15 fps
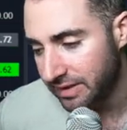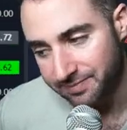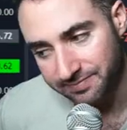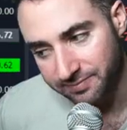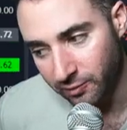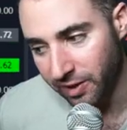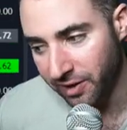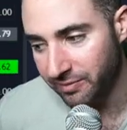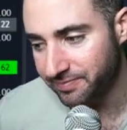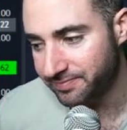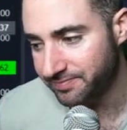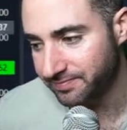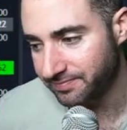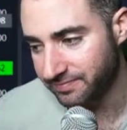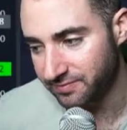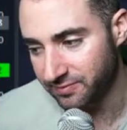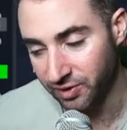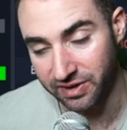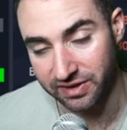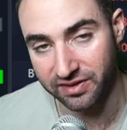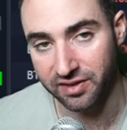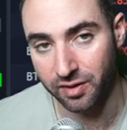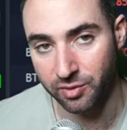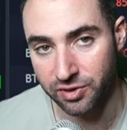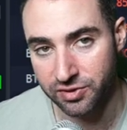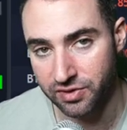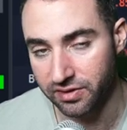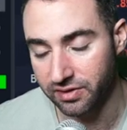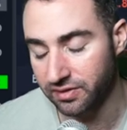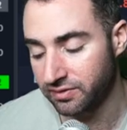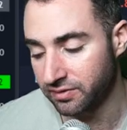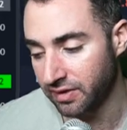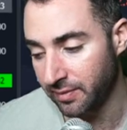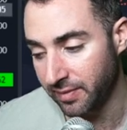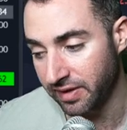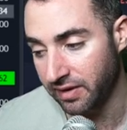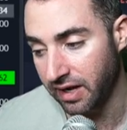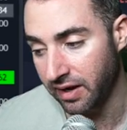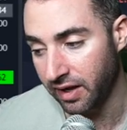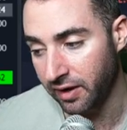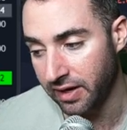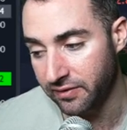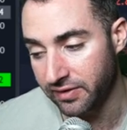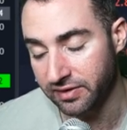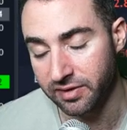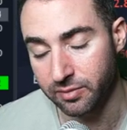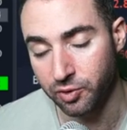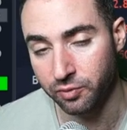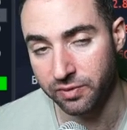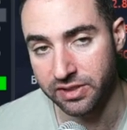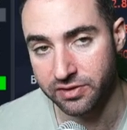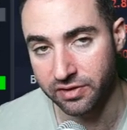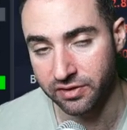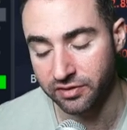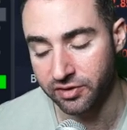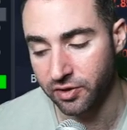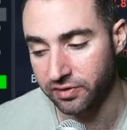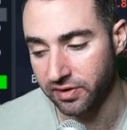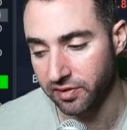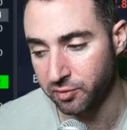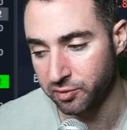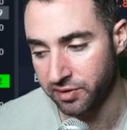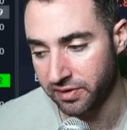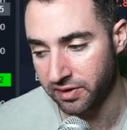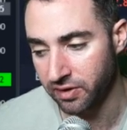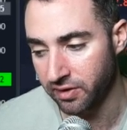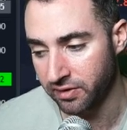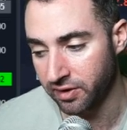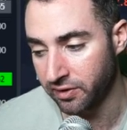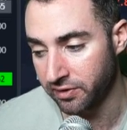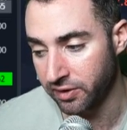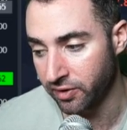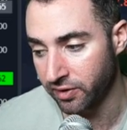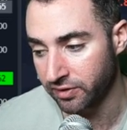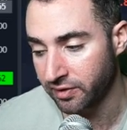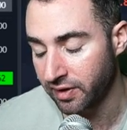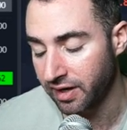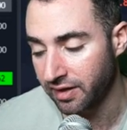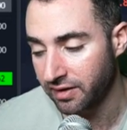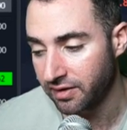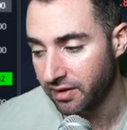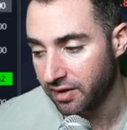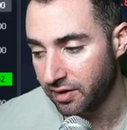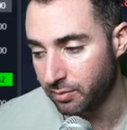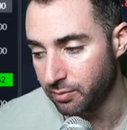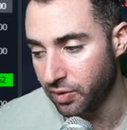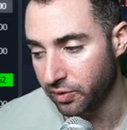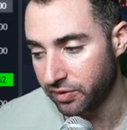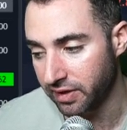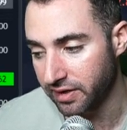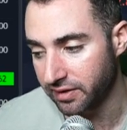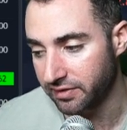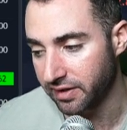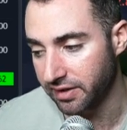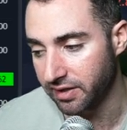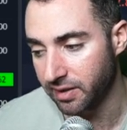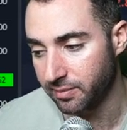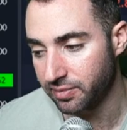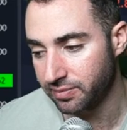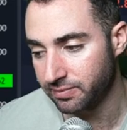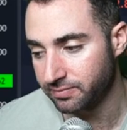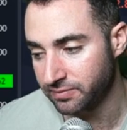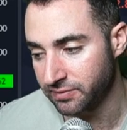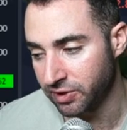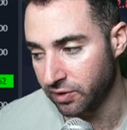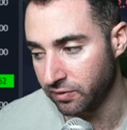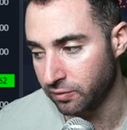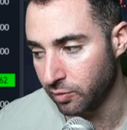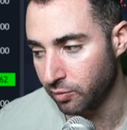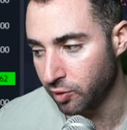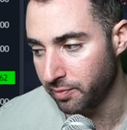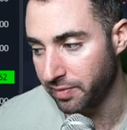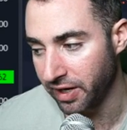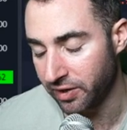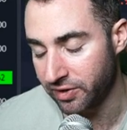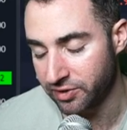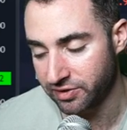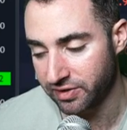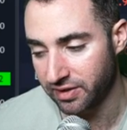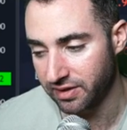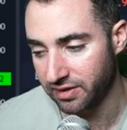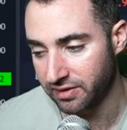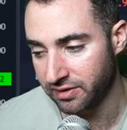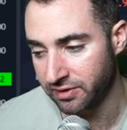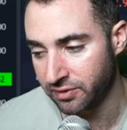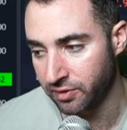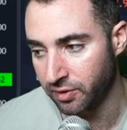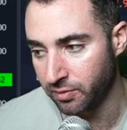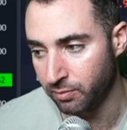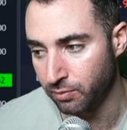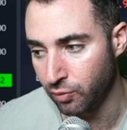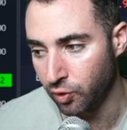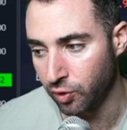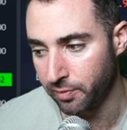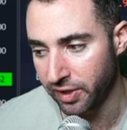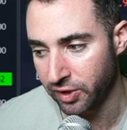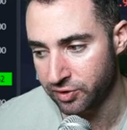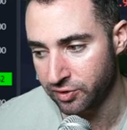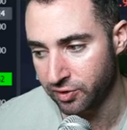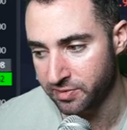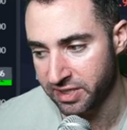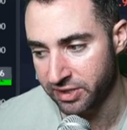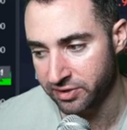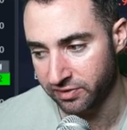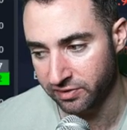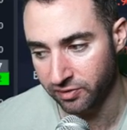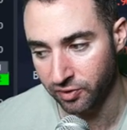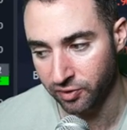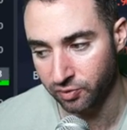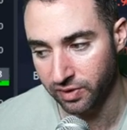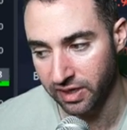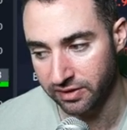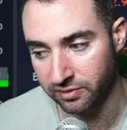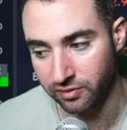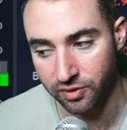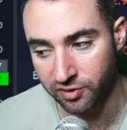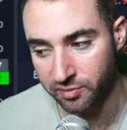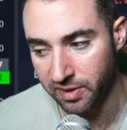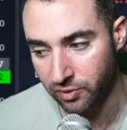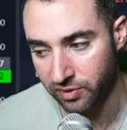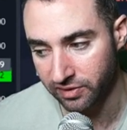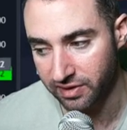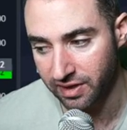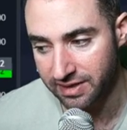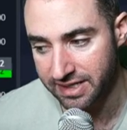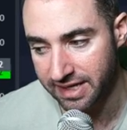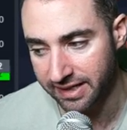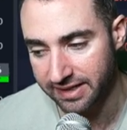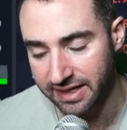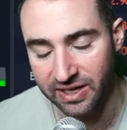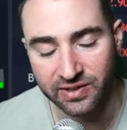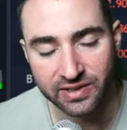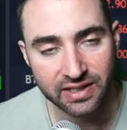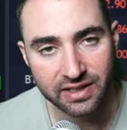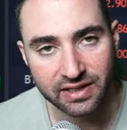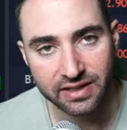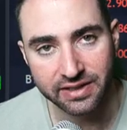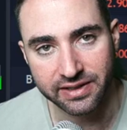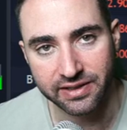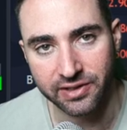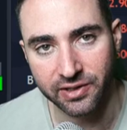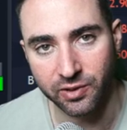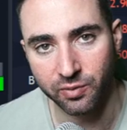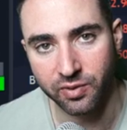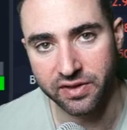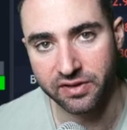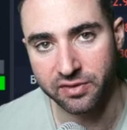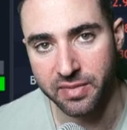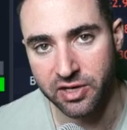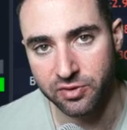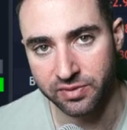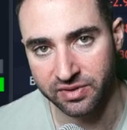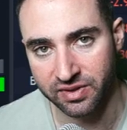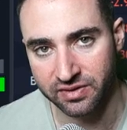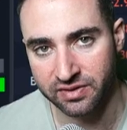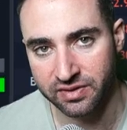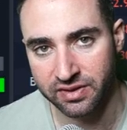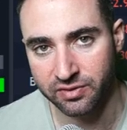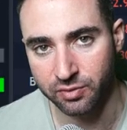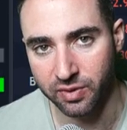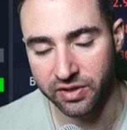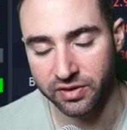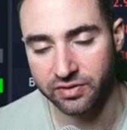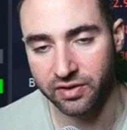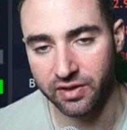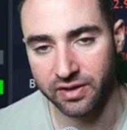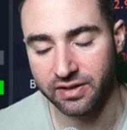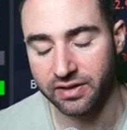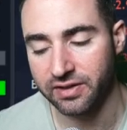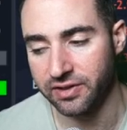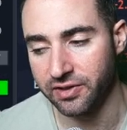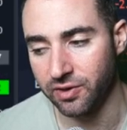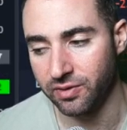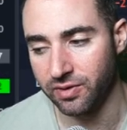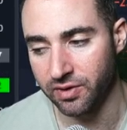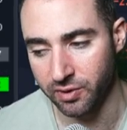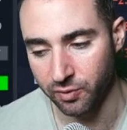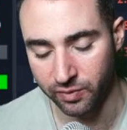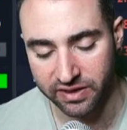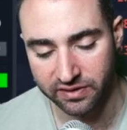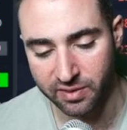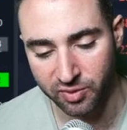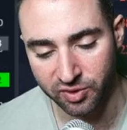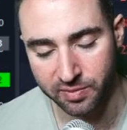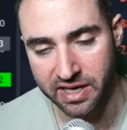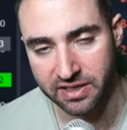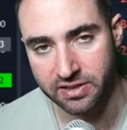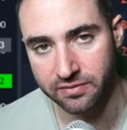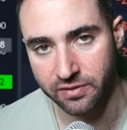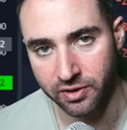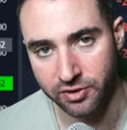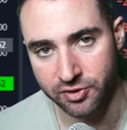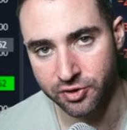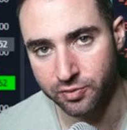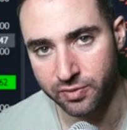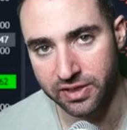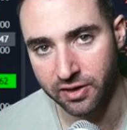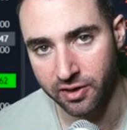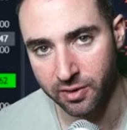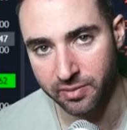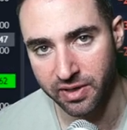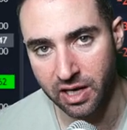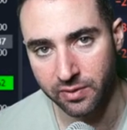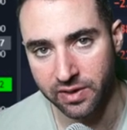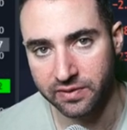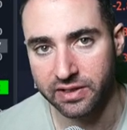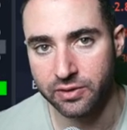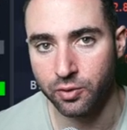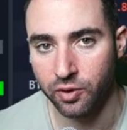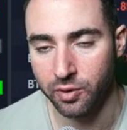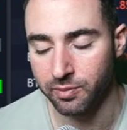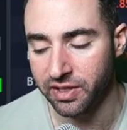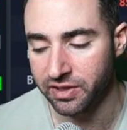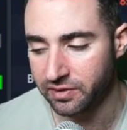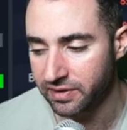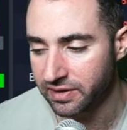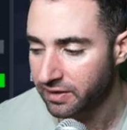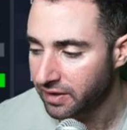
Well, looking similar to the, I mean, I'd have a similar read to the Stokes as it would on the RSI. Both are kind of setting up, you know, for more bearish, you know, more bearish interpretation. As long as Bitcoin is not taken out, you know, one of these major resistances, whether it's on, you know, on a weekly perspective, on a 2 week, on a bi-weekly, or a monthly,